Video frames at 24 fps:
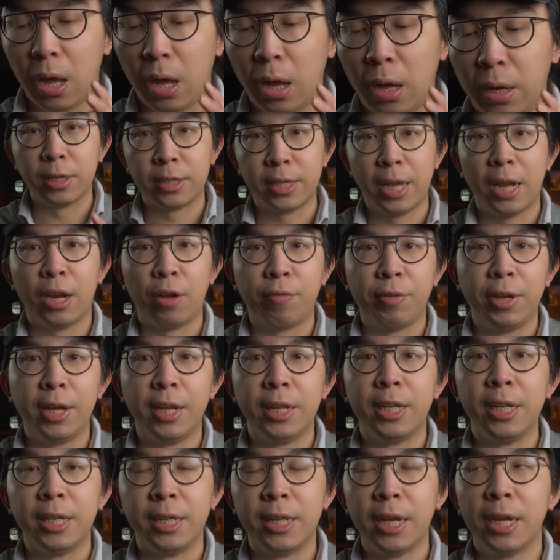a set of
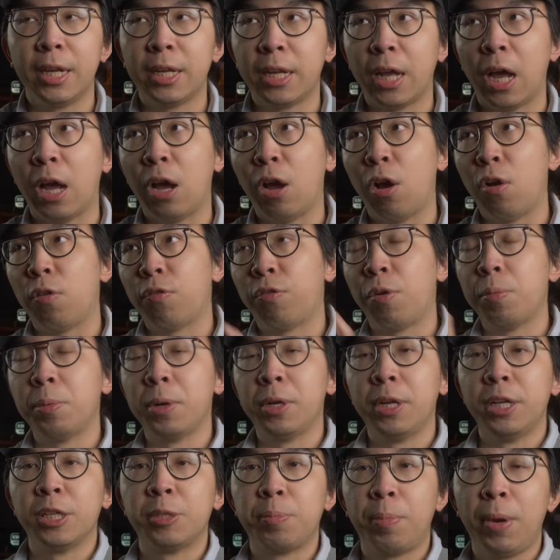edit data from
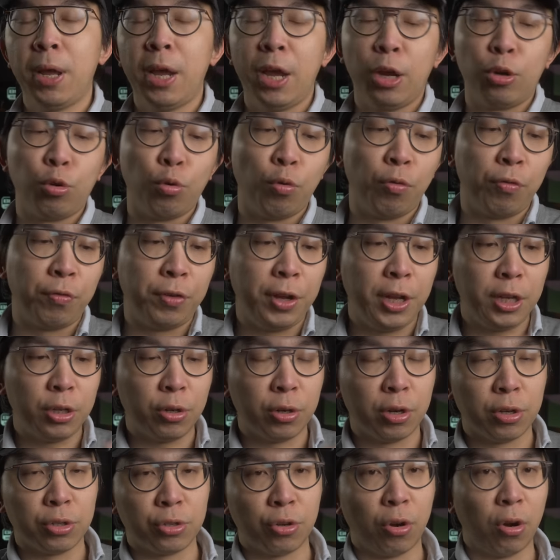the display to feed
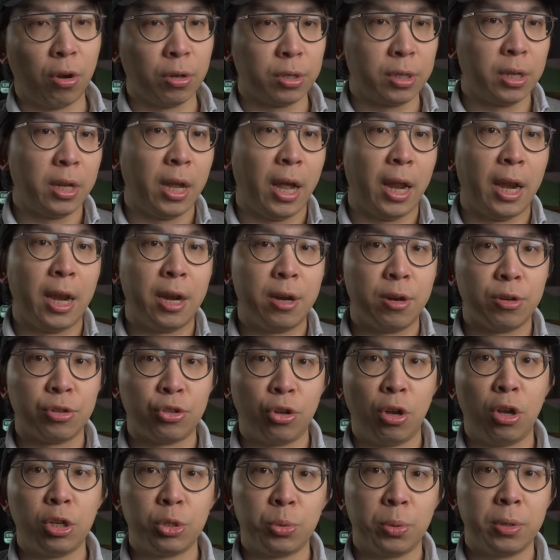to the source, and then the
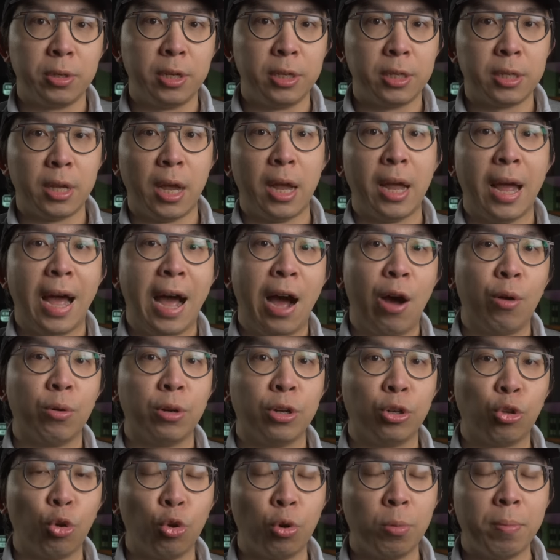source will decide how
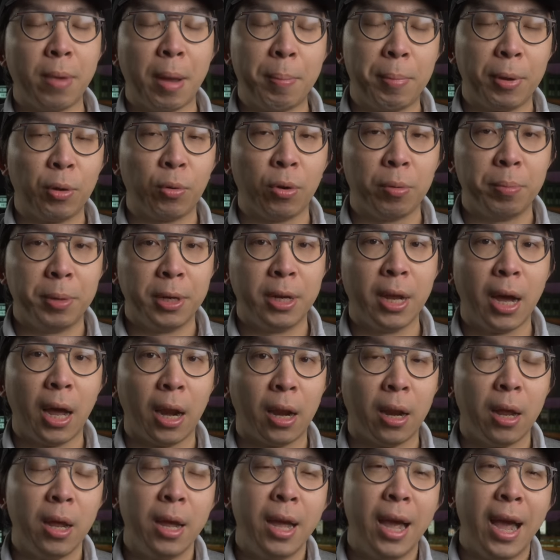the tone mapping will be
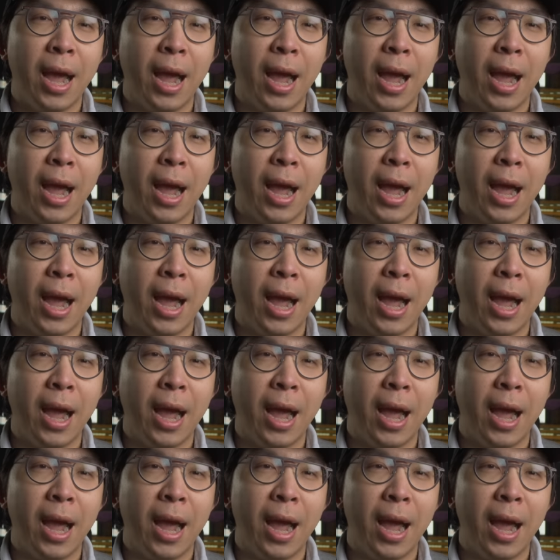done.